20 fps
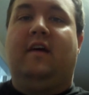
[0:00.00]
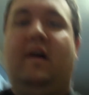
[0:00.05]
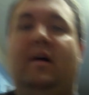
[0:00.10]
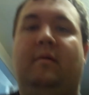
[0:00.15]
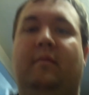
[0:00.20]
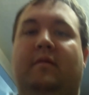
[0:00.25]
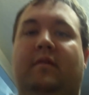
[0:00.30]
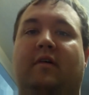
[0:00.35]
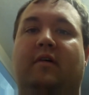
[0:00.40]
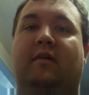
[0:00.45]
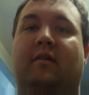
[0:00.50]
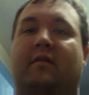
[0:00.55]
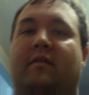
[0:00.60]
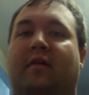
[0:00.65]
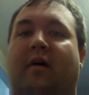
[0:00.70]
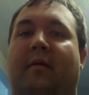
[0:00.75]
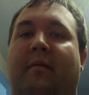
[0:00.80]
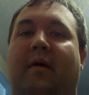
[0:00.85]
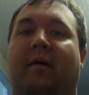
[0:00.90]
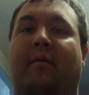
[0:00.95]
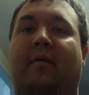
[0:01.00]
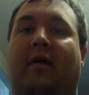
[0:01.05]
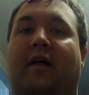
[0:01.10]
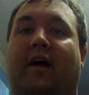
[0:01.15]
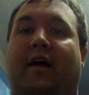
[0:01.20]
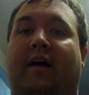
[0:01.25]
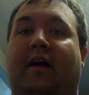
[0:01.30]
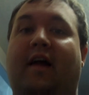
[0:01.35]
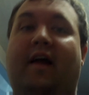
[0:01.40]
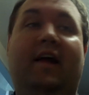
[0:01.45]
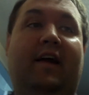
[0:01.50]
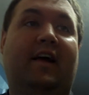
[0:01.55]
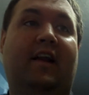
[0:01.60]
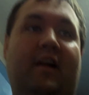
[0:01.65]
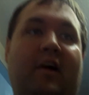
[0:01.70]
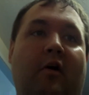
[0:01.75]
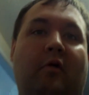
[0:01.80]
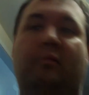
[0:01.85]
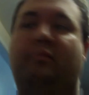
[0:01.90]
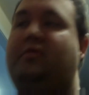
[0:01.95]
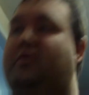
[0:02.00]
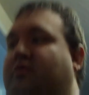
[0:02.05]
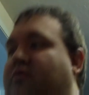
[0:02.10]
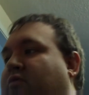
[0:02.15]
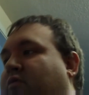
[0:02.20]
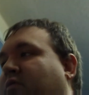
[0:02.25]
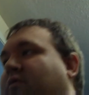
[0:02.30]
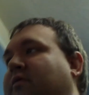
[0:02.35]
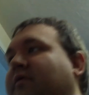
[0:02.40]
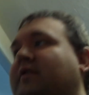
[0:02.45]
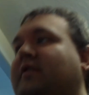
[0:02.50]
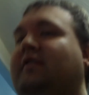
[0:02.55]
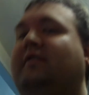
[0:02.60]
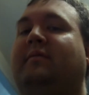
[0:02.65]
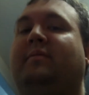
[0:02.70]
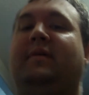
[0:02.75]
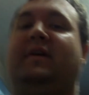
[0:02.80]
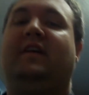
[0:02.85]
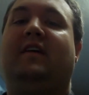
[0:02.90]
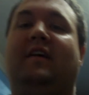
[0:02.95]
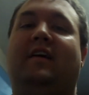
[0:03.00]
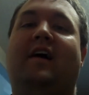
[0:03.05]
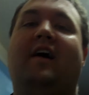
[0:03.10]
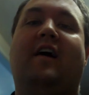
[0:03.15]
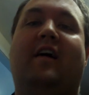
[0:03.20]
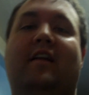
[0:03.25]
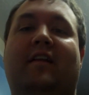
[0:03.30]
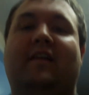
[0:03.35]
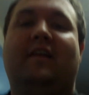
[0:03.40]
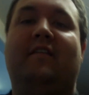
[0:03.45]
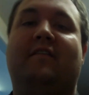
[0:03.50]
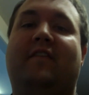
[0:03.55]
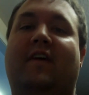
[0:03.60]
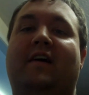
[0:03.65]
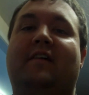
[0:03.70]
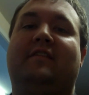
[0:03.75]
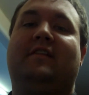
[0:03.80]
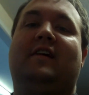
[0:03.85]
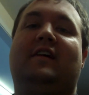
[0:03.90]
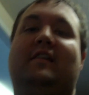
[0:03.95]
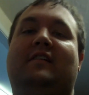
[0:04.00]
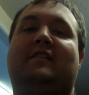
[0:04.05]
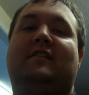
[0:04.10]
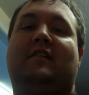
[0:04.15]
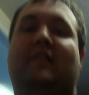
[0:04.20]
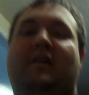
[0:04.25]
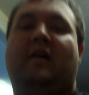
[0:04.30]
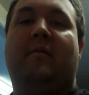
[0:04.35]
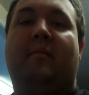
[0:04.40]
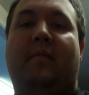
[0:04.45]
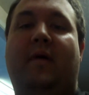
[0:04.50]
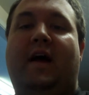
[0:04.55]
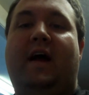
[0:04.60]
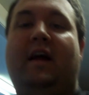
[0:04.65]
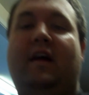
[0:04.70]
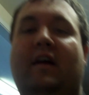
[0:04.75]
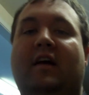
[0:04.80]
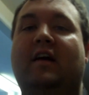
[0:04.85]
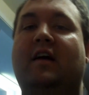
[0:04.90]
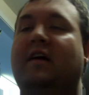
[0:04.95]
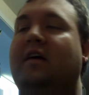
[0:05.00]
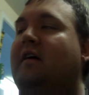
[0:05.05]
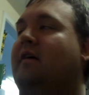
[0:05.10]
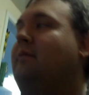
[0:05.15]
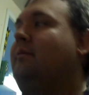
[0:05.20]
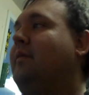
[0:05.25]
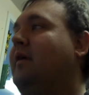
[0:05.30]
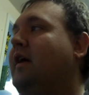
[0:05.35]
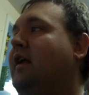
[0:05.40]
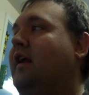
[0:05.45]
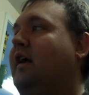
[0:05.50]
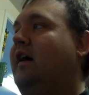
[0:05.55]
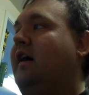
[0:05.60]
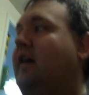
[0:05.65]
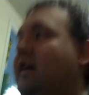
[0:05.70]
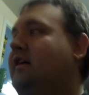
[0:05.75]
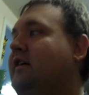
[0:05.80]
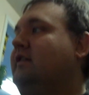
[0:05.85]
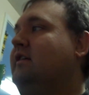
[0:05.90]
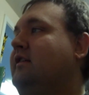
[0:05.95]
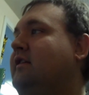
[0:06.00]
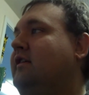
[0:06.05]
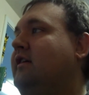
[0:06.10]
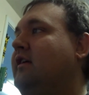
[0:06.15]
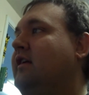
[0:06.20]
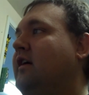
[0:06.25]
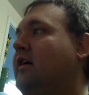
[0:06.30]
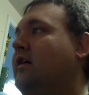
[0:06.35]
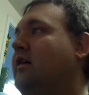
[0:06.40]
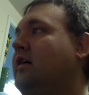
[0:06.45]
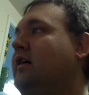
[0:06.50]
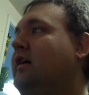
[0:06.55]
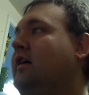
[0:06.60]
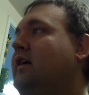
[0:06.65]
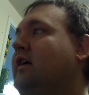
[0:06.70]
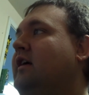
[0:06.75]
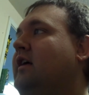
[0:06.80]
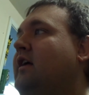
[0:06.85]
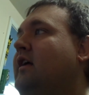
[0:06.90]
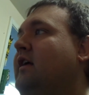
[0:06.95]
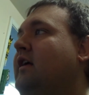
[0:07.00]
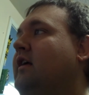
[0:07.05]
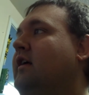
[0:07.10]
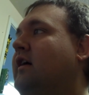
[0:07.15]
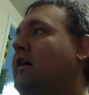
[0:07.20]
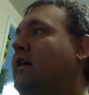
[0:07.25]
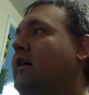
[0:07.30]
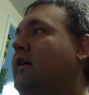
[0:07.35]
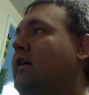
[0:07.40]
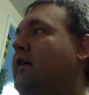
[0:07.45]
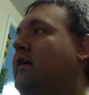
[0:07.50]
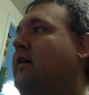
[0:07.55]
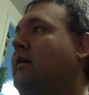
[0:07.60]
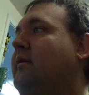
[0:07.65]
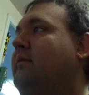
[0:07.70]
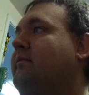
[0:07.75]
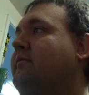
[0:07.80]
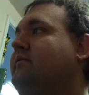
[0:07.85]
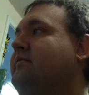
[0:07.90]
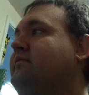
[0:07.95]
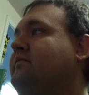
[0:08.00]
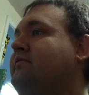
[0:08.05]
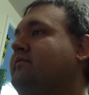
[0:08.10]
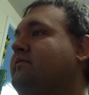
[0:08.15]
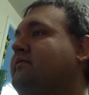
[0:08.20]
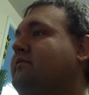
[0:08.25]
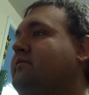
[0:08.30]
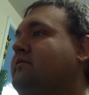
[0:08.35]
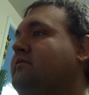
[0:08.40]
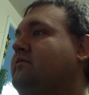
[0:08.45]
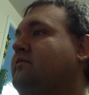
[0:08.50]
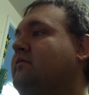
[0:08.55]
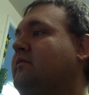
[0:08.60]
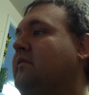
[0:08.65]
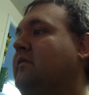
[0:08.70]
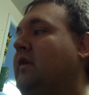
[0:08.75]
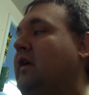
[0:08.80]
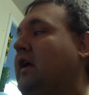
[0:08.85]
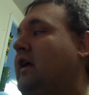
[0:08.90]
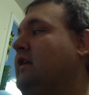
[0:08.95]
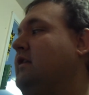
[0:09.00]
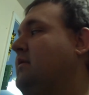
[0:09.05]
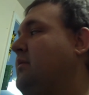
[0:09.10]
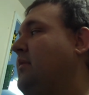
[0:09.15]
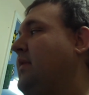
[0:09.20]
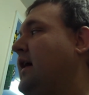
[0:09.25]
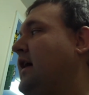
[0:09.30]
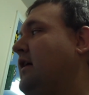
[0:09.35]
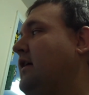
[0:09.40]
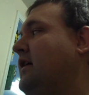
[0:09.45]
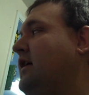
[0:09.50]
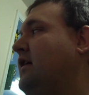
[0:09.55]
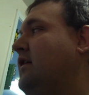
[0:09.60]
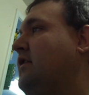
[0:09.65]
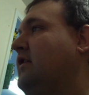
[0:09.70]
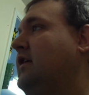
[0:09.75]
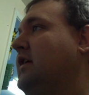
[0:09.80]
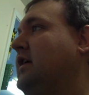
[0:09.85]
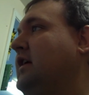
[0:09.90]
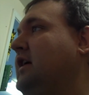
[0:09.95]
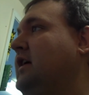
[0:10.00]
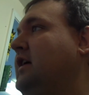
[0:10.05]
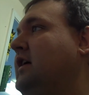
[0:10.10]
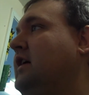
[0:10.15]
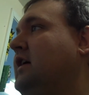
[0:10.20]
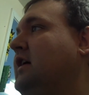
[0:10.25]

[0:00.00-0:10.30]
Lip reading: time too, so I may be like, hey, gotta go, just be gone in like 5 seconds and come back. But, you know, so that's about it really.